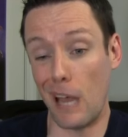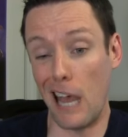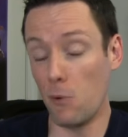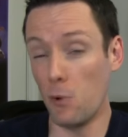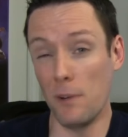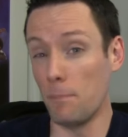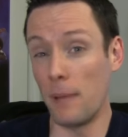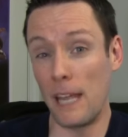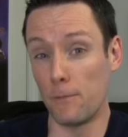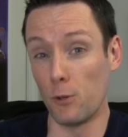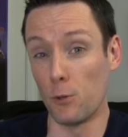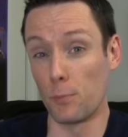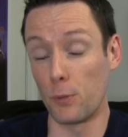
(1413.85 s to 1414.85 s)
I wouldn't pay
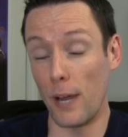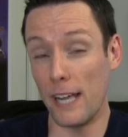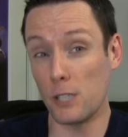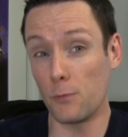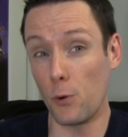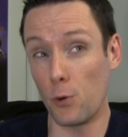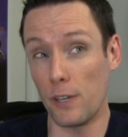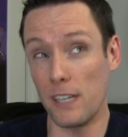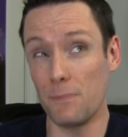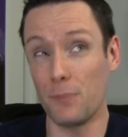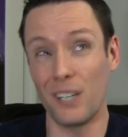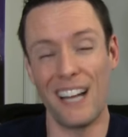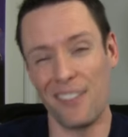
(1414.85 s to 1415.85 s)
full price for
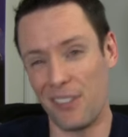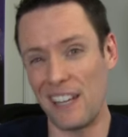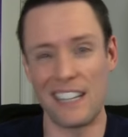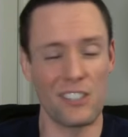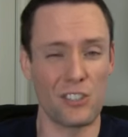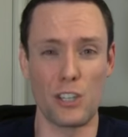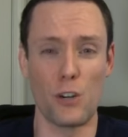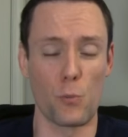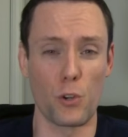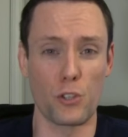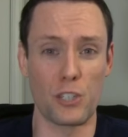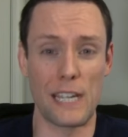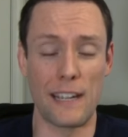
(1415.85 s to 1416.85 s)
it, but I think it's still
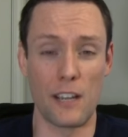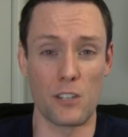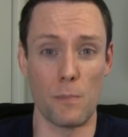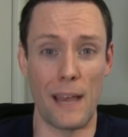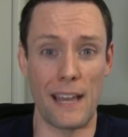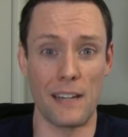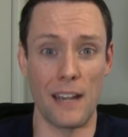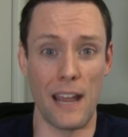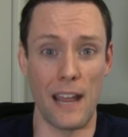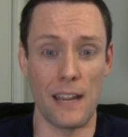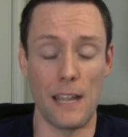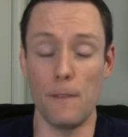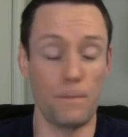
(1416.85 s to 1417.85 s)
worth seeing as a
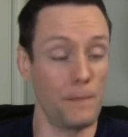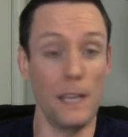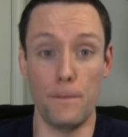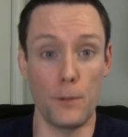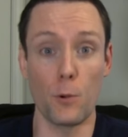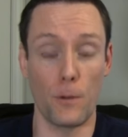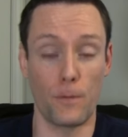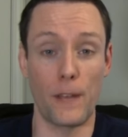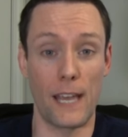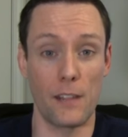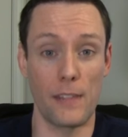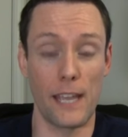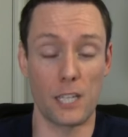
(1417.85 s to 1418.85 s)
matinee. If if you're a
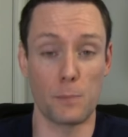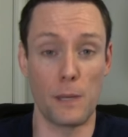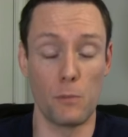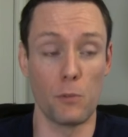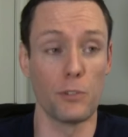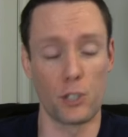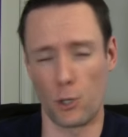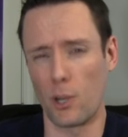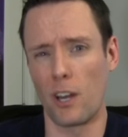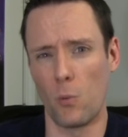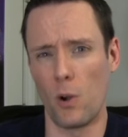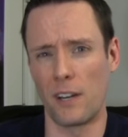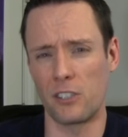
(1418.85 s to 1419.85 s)
fan of the X-Men movies, you're
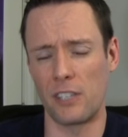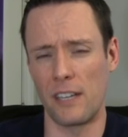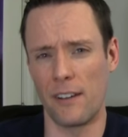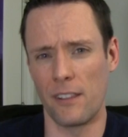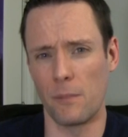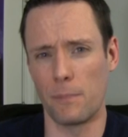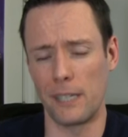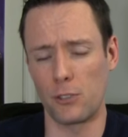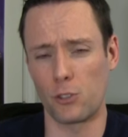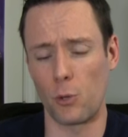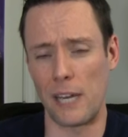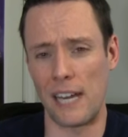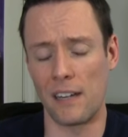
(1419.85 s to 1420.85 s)
gonna want to see it on the big
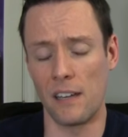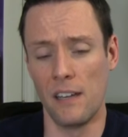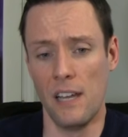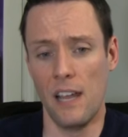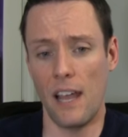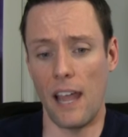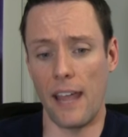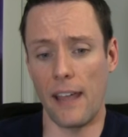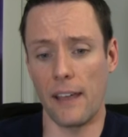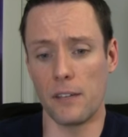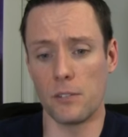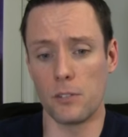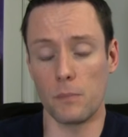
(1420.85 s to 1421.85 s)
screen.
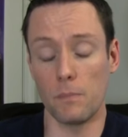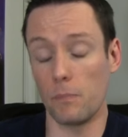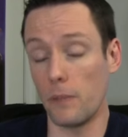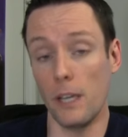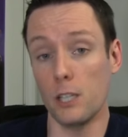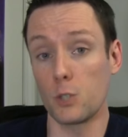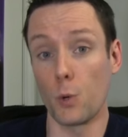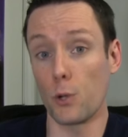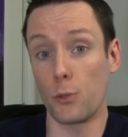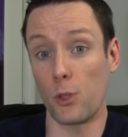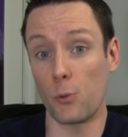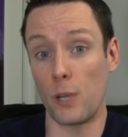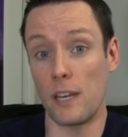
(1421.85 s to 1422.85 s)
And it's worth
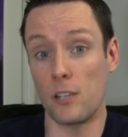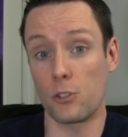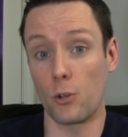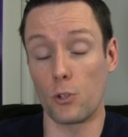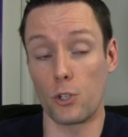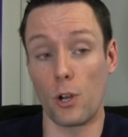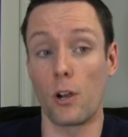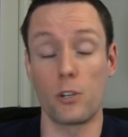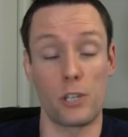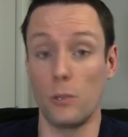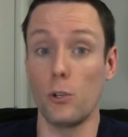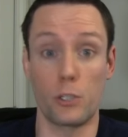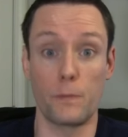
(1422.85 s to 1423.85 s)
the 3D surcharge.
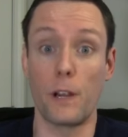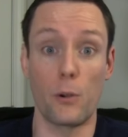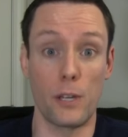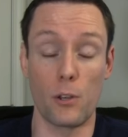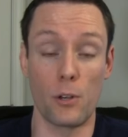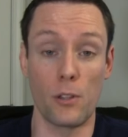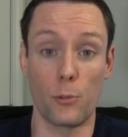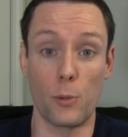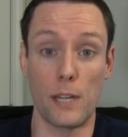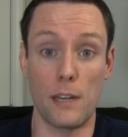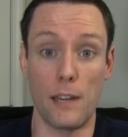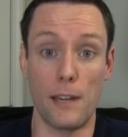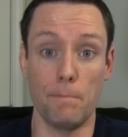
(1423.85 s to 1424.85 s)
It looks very good in
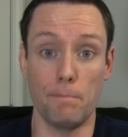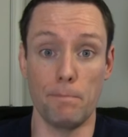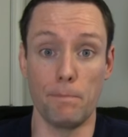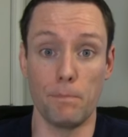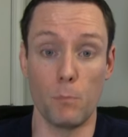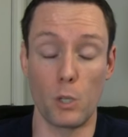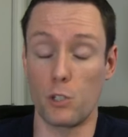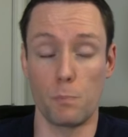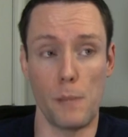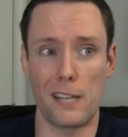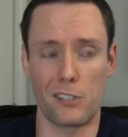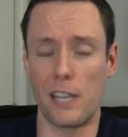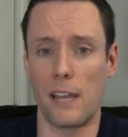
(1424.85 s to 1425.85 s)
3D, which
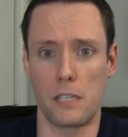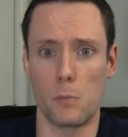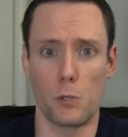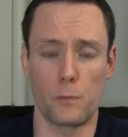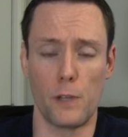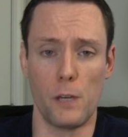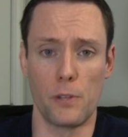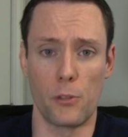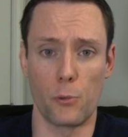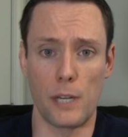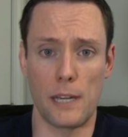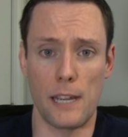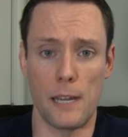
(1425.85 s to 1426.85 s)
makes sense. It was filmed in
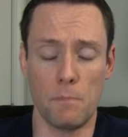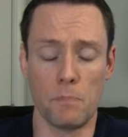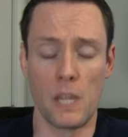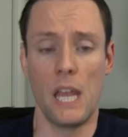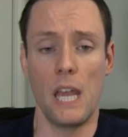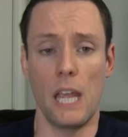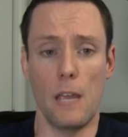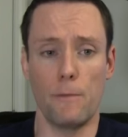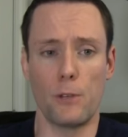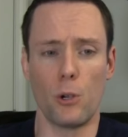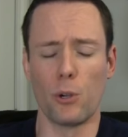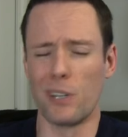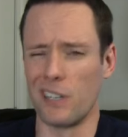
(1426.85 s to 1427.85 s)
3D. If
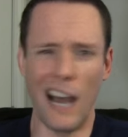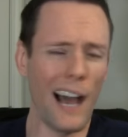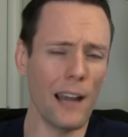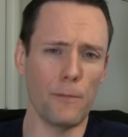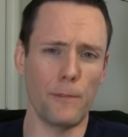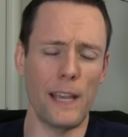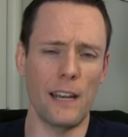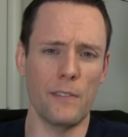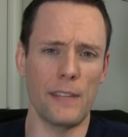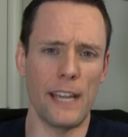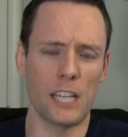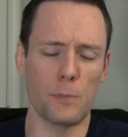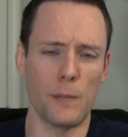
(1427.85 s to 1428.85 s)
you're not a fan of
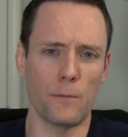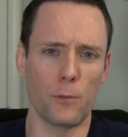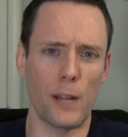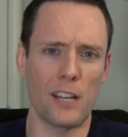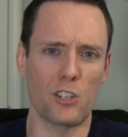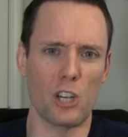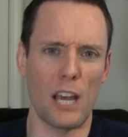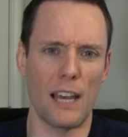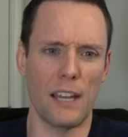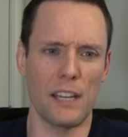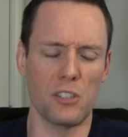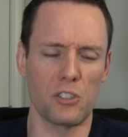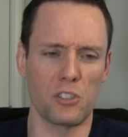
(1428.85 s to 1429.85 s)
the X-Men
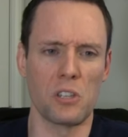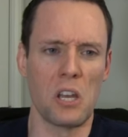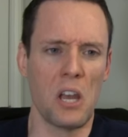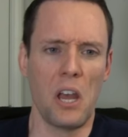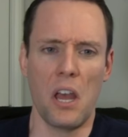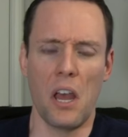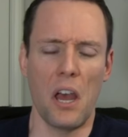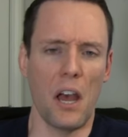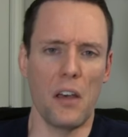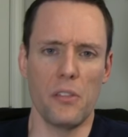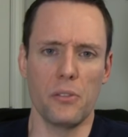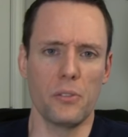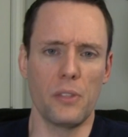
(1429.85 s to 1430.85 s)
franchise,
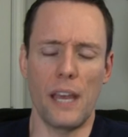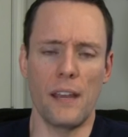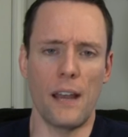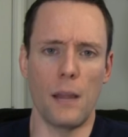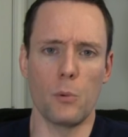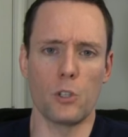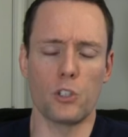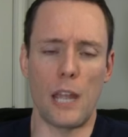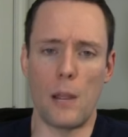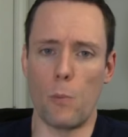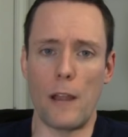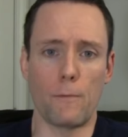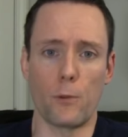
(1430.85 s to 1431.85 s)
then I would
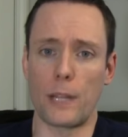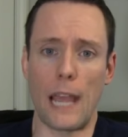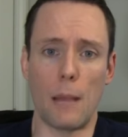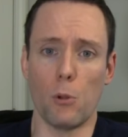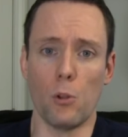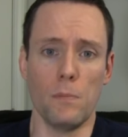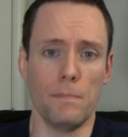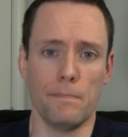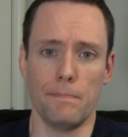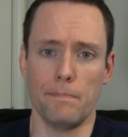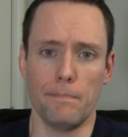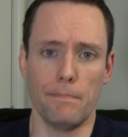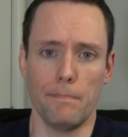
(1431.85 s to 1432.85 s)
say wait for cable.
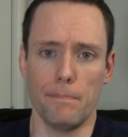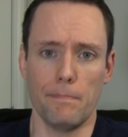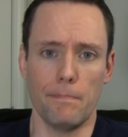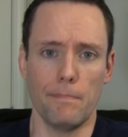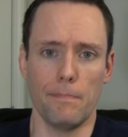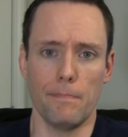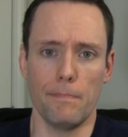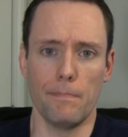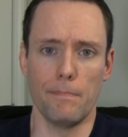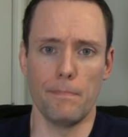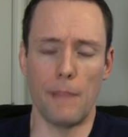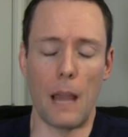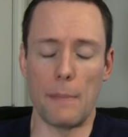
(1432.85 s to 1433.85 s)

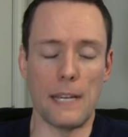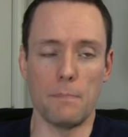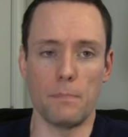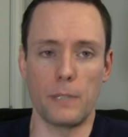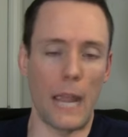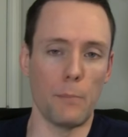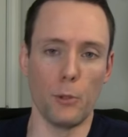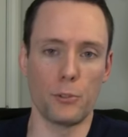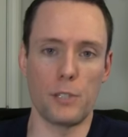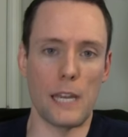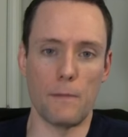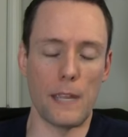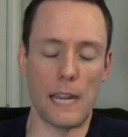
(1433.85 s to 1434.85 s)
I mean, cable
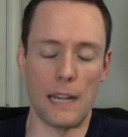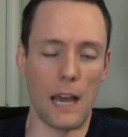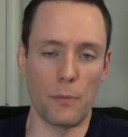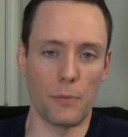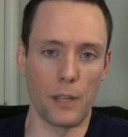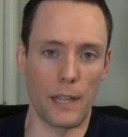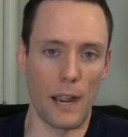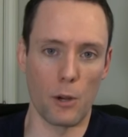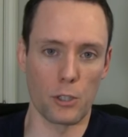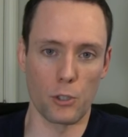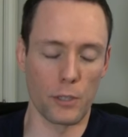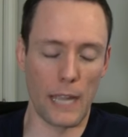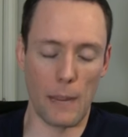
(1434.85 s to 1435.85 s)
TV, not the
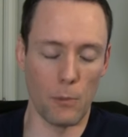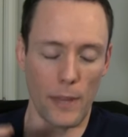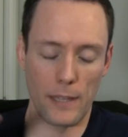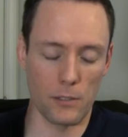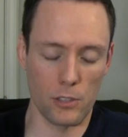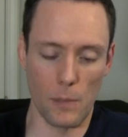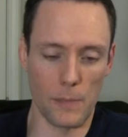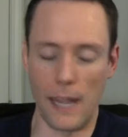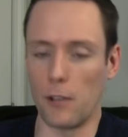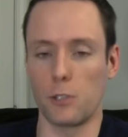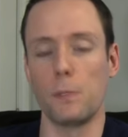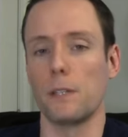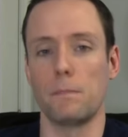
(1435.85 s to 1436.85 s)
character cable. That's something
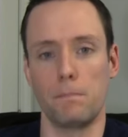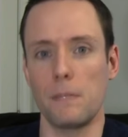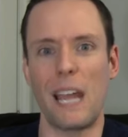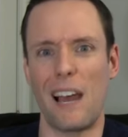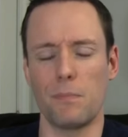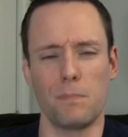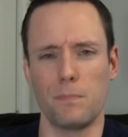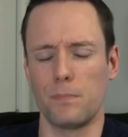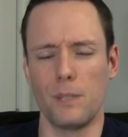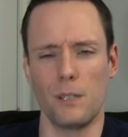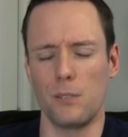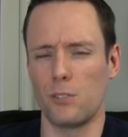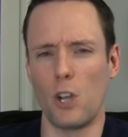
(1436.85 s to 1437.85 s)
else. But yeah,
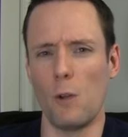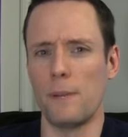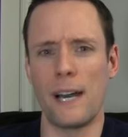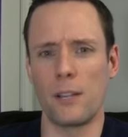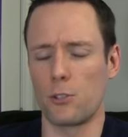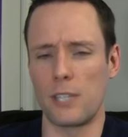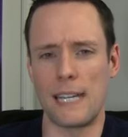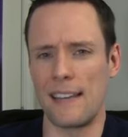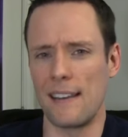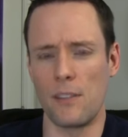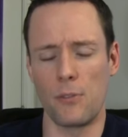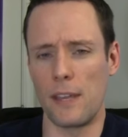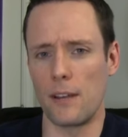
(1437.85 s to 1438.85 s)
but don't bother seeing
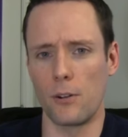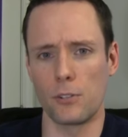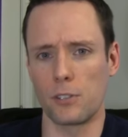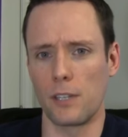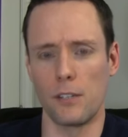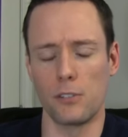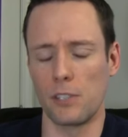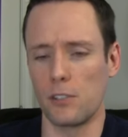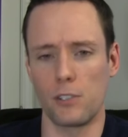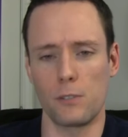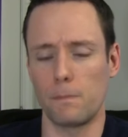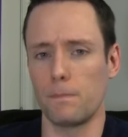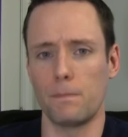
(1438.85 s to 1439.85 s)
it in theaters because
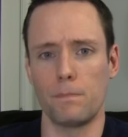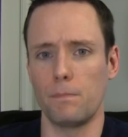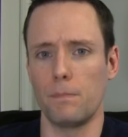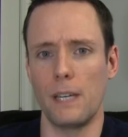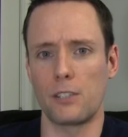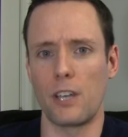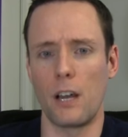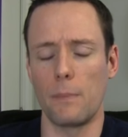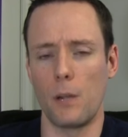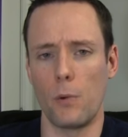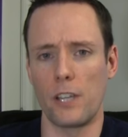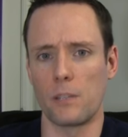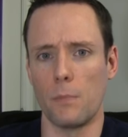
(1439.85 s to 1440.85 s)
it's it's going to be
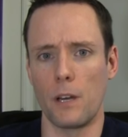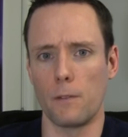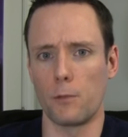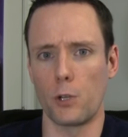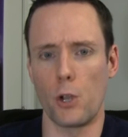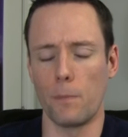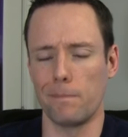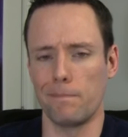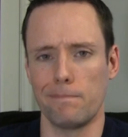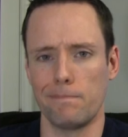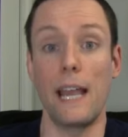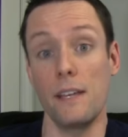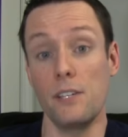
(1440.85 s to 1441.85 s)
a waste of money for you.
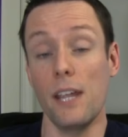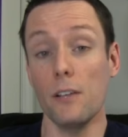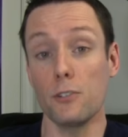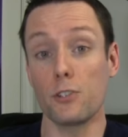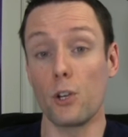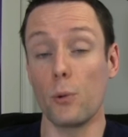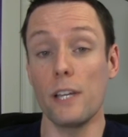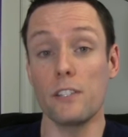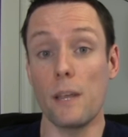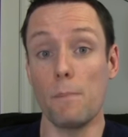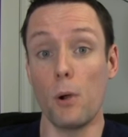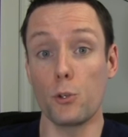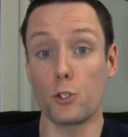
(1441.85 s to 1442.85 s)
And yes, there is
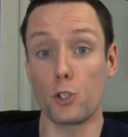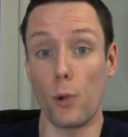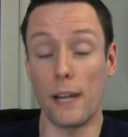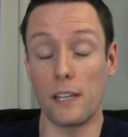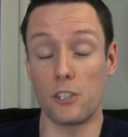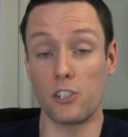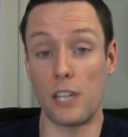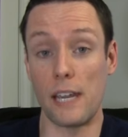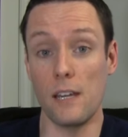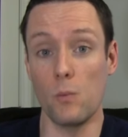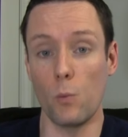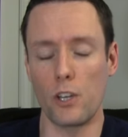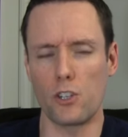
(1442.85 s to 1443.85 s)
a post credit
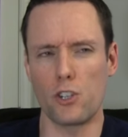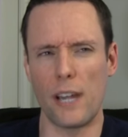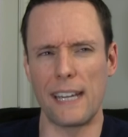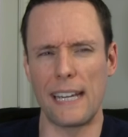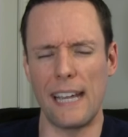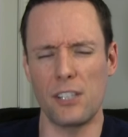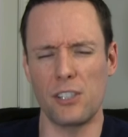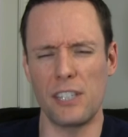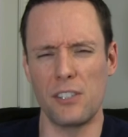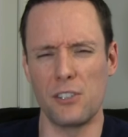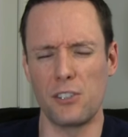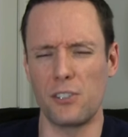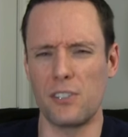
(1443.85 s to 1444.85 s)
scene, which I guess
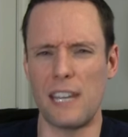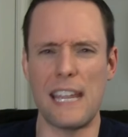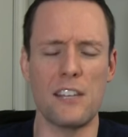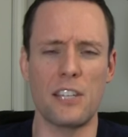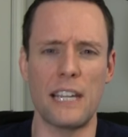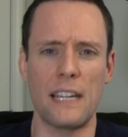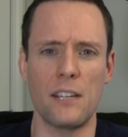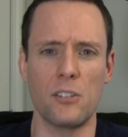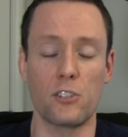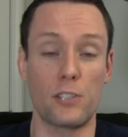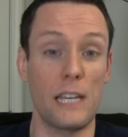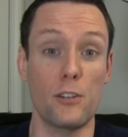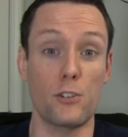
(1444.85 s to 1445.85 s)
is teasing
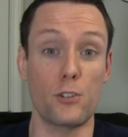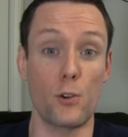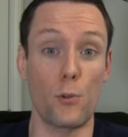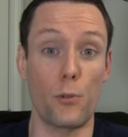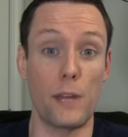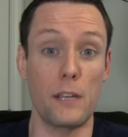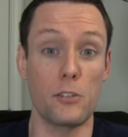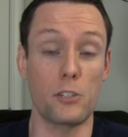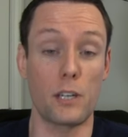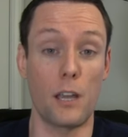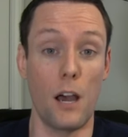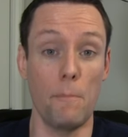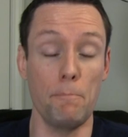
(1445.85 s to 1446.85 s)
sinister things
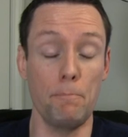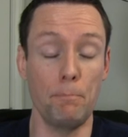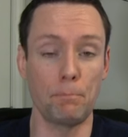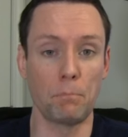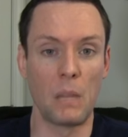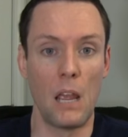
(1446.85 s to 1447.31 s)
to come.